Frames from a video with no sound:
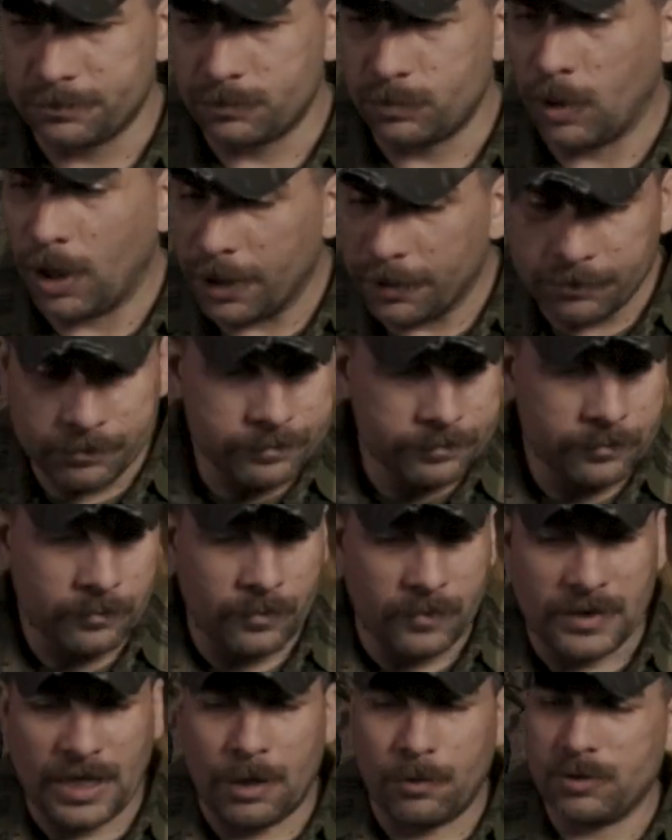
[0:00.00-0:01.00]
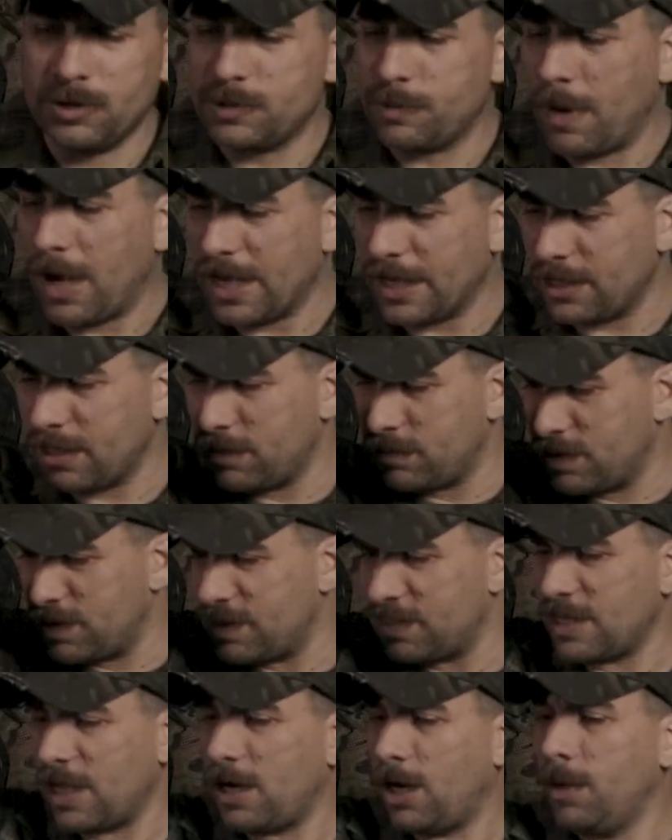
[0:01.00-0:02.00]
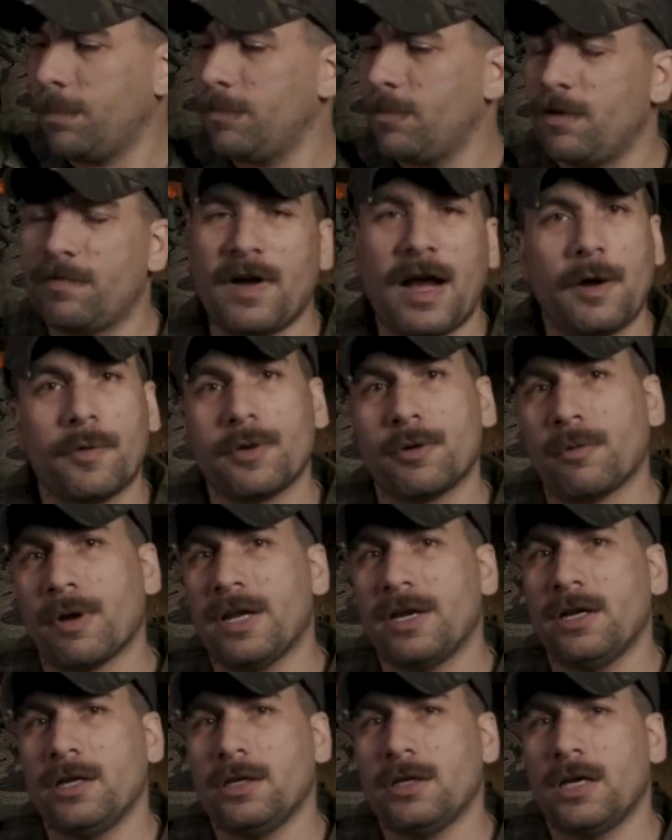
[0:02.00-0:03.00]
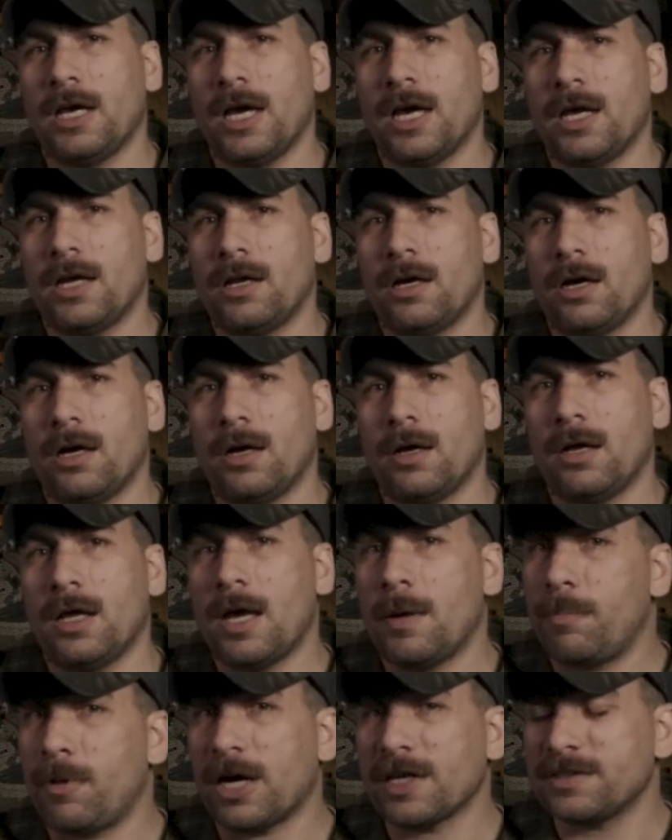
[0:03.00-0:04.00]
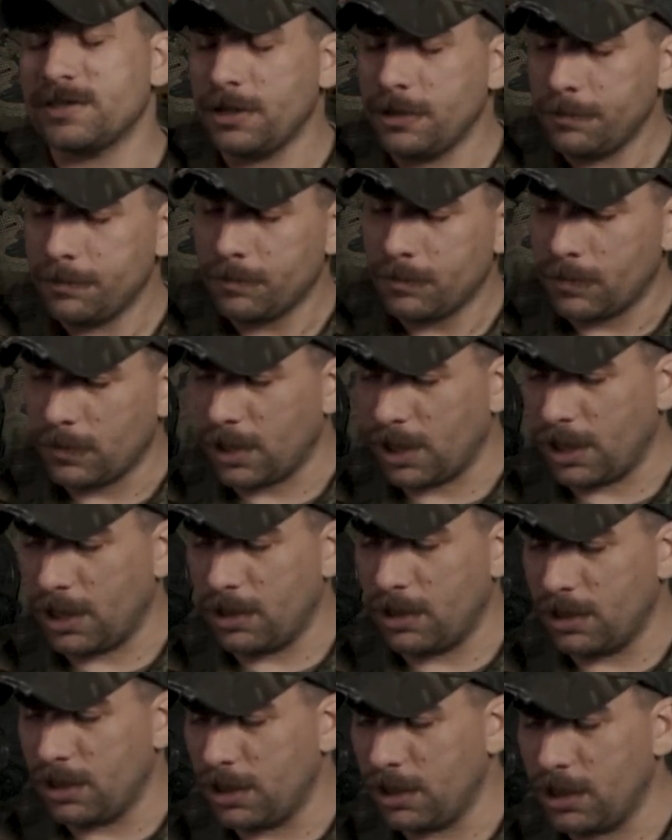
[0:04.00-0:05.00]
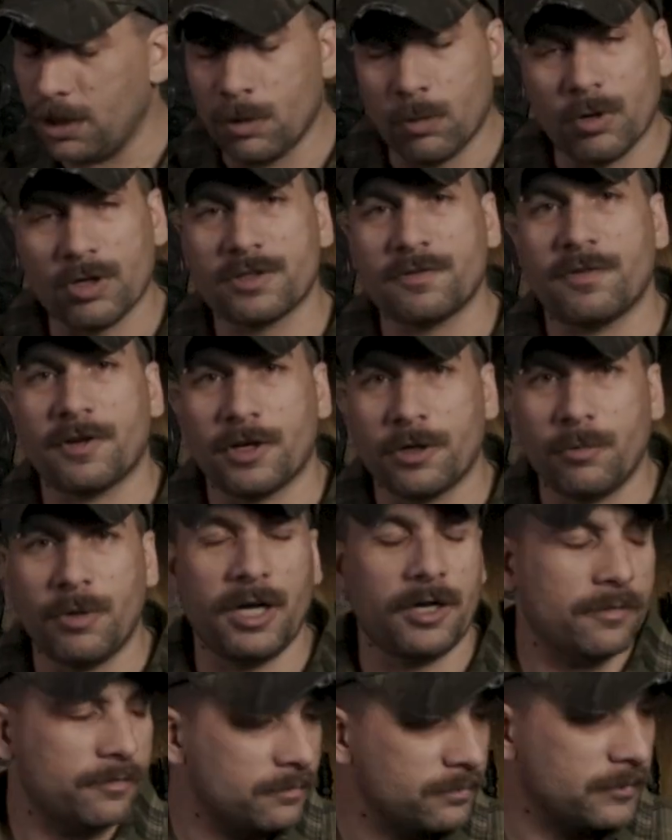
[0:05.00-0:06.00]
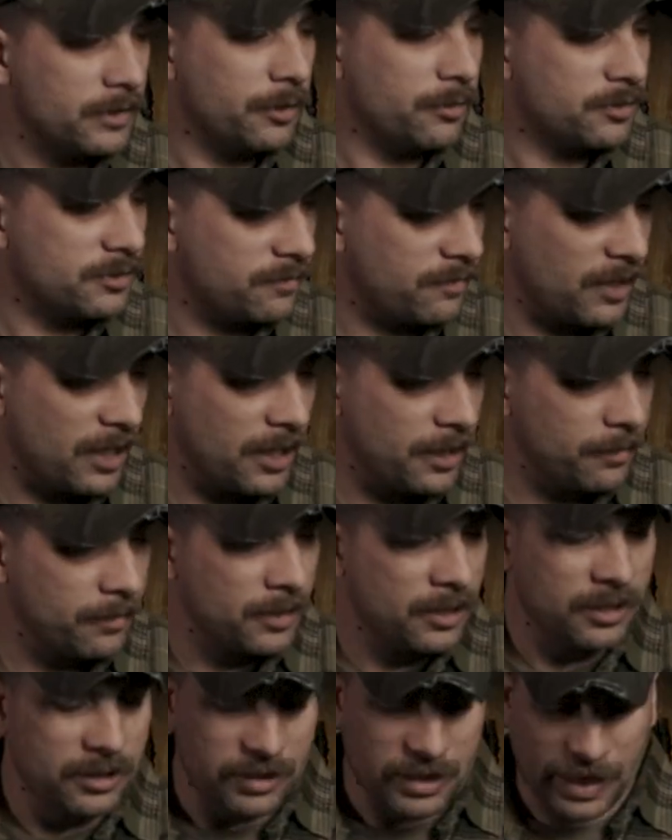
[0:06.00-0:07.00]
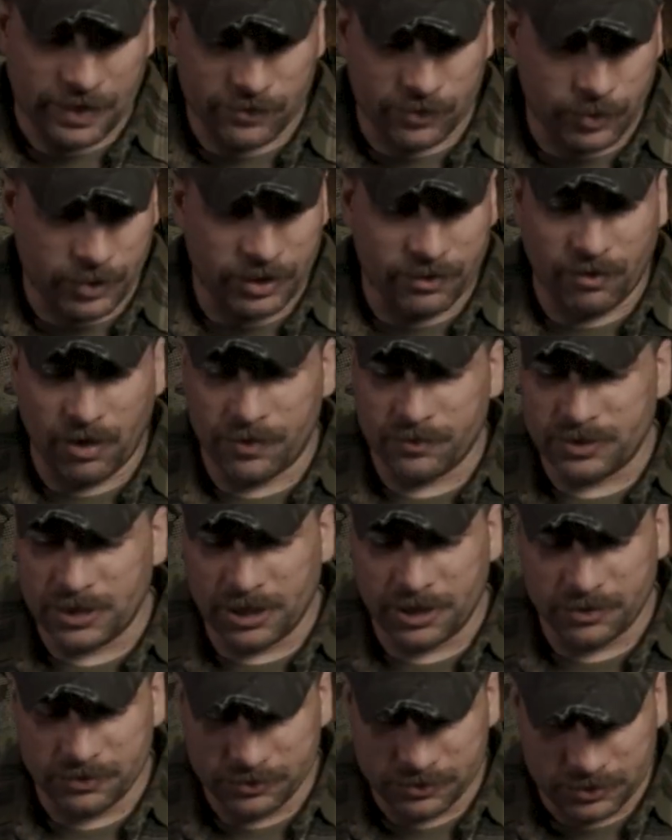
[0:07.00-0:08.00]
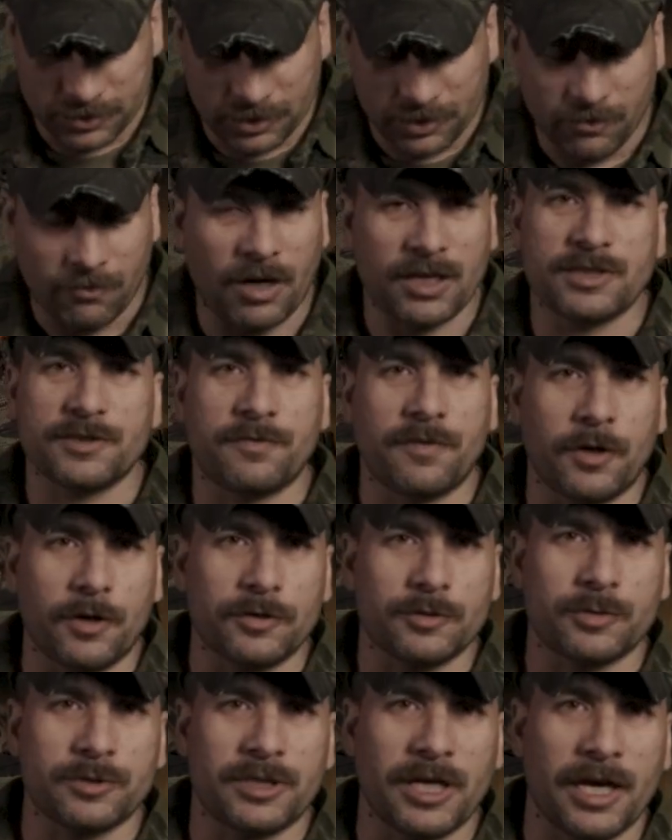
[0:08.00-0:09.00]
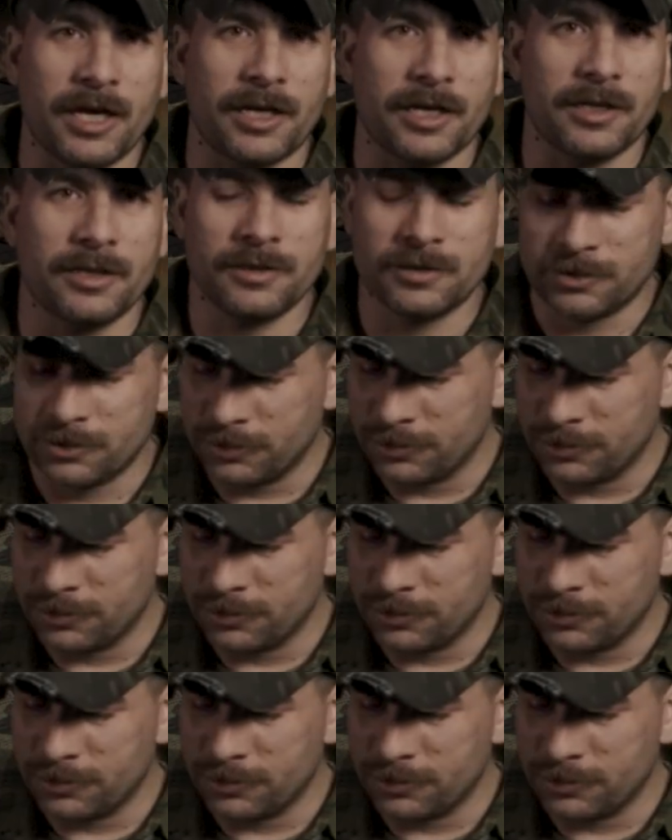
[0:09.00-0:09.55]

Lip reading: But that was my setup of how we ran it at Black Sea, and it worked very well. It was a vibe. Everybody loved it. Lots of photos were taken.